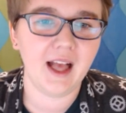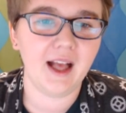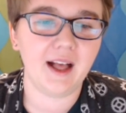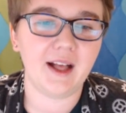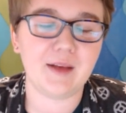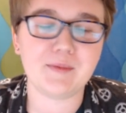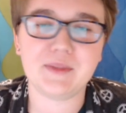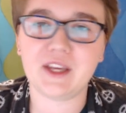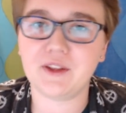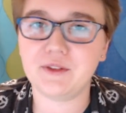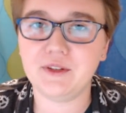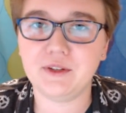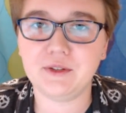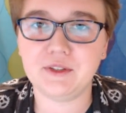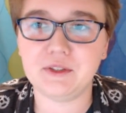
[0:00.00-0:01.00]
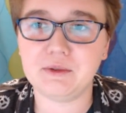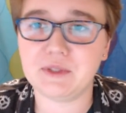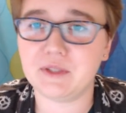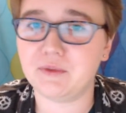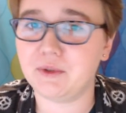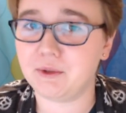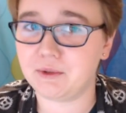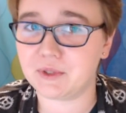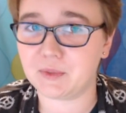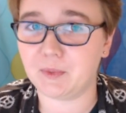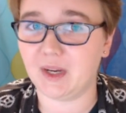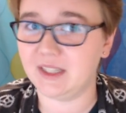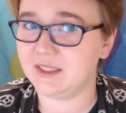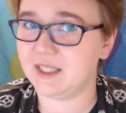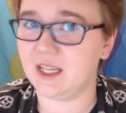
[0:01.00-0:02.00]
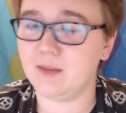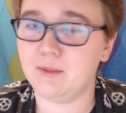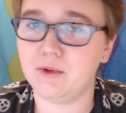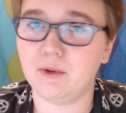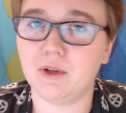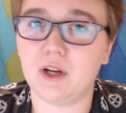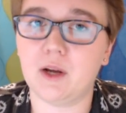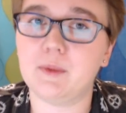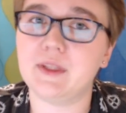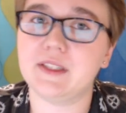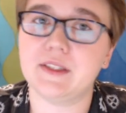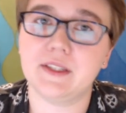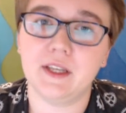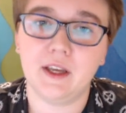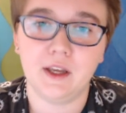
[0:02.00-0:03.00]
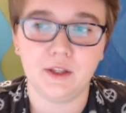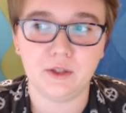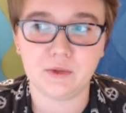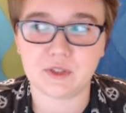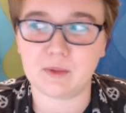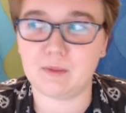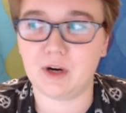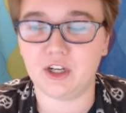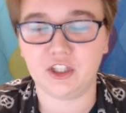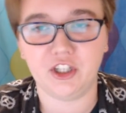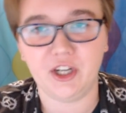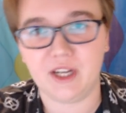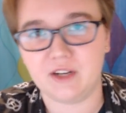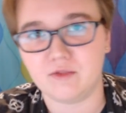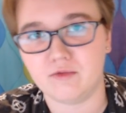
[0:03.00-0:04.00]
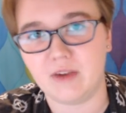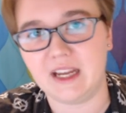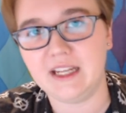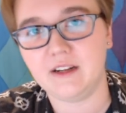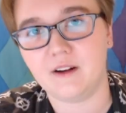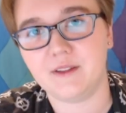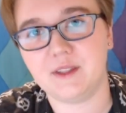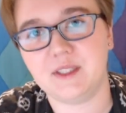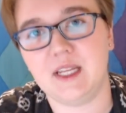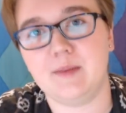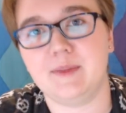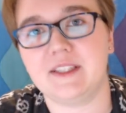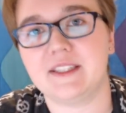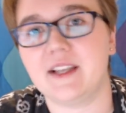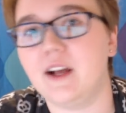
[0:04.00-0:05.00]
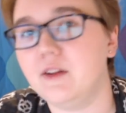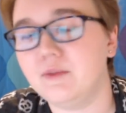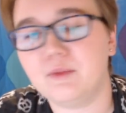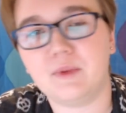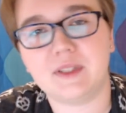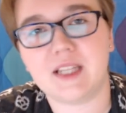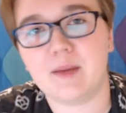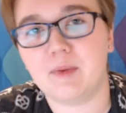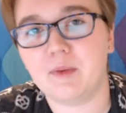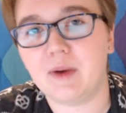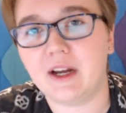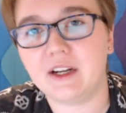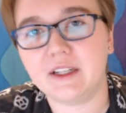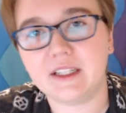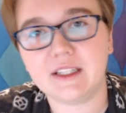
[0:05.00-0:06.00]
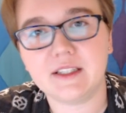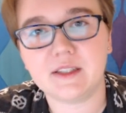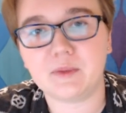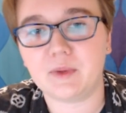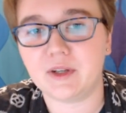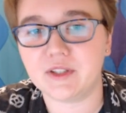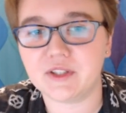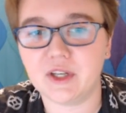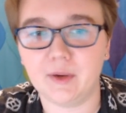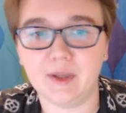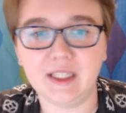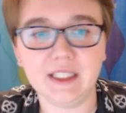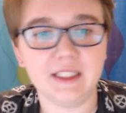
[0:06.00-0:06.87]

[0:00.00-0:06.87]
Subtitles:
The other thing you can do is if you use white tape, you can always use a marker and write on the tape itself what type of wire it is and where it's going.